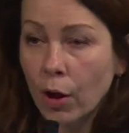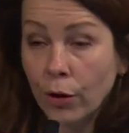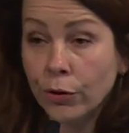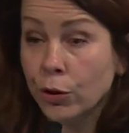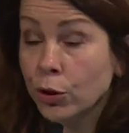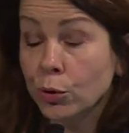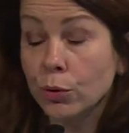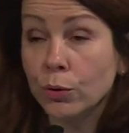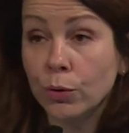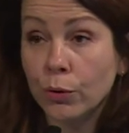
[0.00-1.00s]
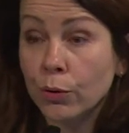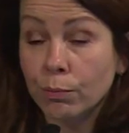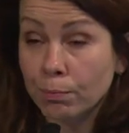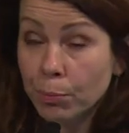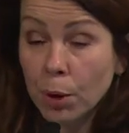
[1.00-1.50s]
although you're
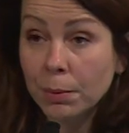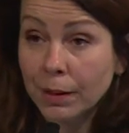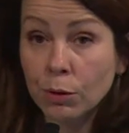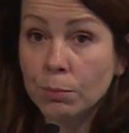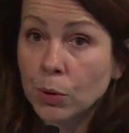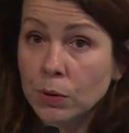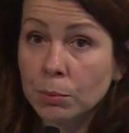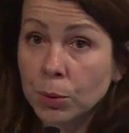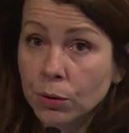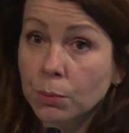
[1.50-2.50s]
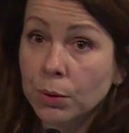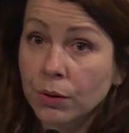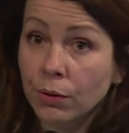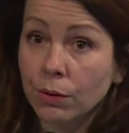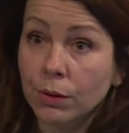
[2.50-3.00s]
probably the most important
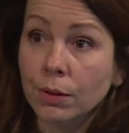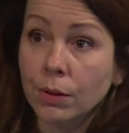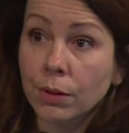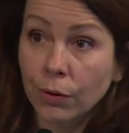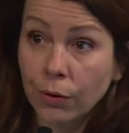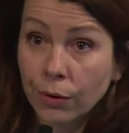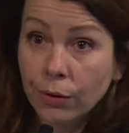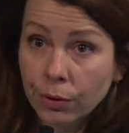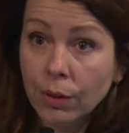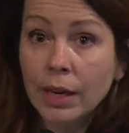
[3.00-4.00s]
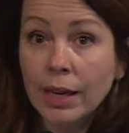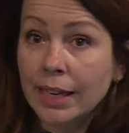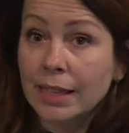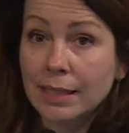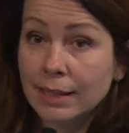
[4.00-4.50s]
person on earth,
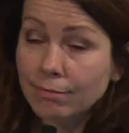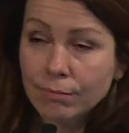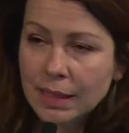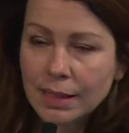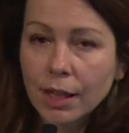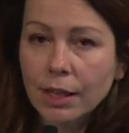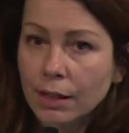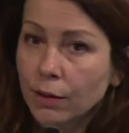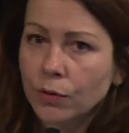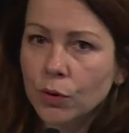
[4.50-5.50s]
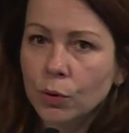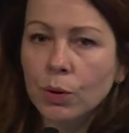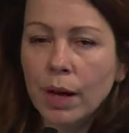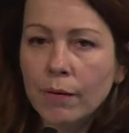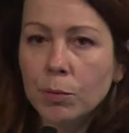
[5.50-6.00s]
it's not enough to
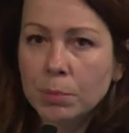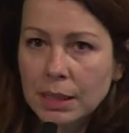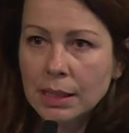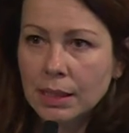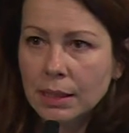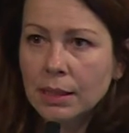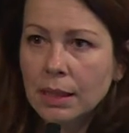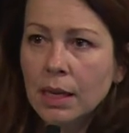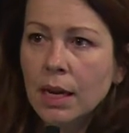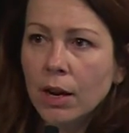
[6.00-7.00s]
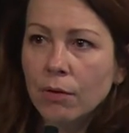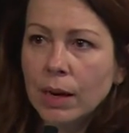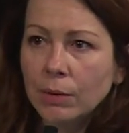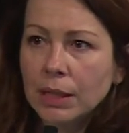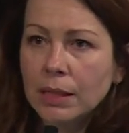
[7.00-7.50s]
have a business
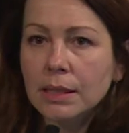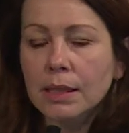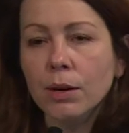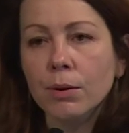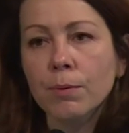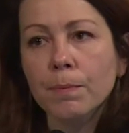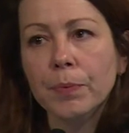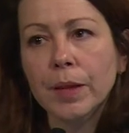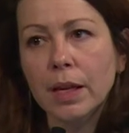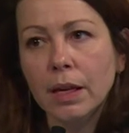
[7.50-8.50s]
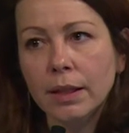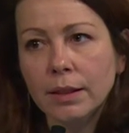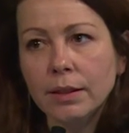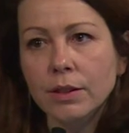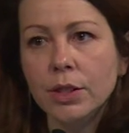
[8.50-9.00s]
around it. So
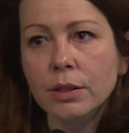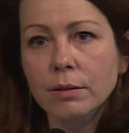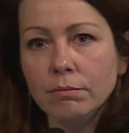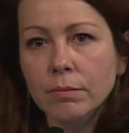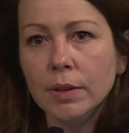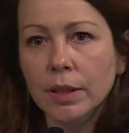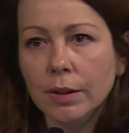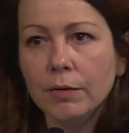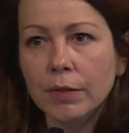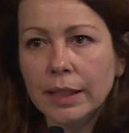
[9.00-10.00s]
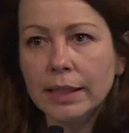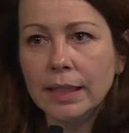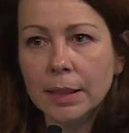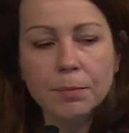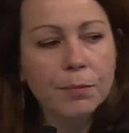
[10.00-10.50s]
just
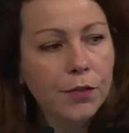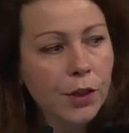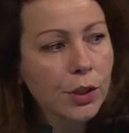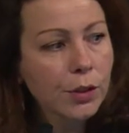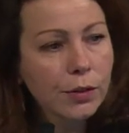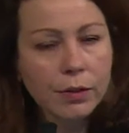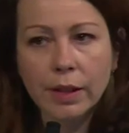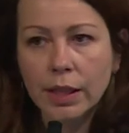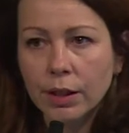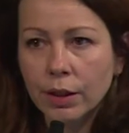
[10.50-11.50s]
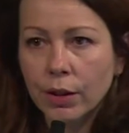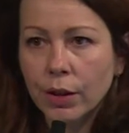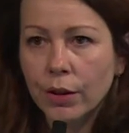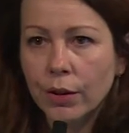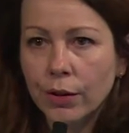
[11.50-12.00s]
keep focused that
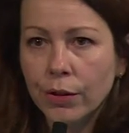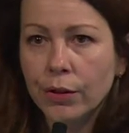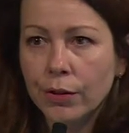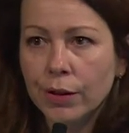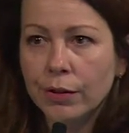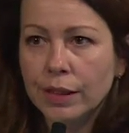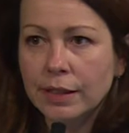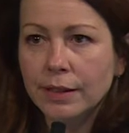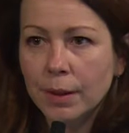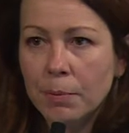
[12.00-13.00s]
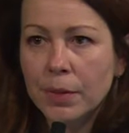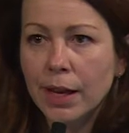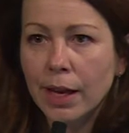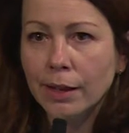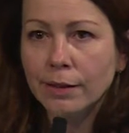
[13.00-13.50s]
there is
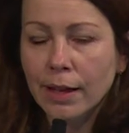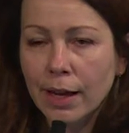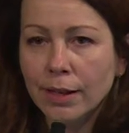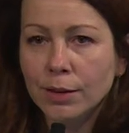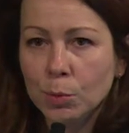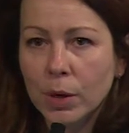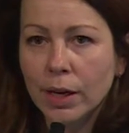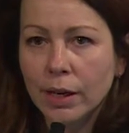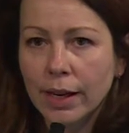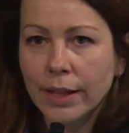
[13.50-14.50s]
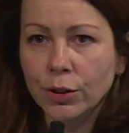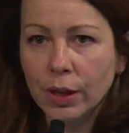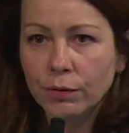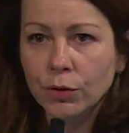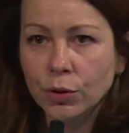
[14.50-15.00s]
something else elsewhere, and you
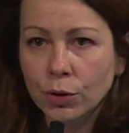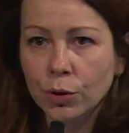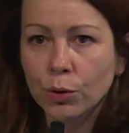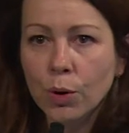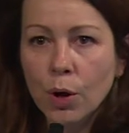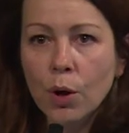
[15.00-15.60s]
have to know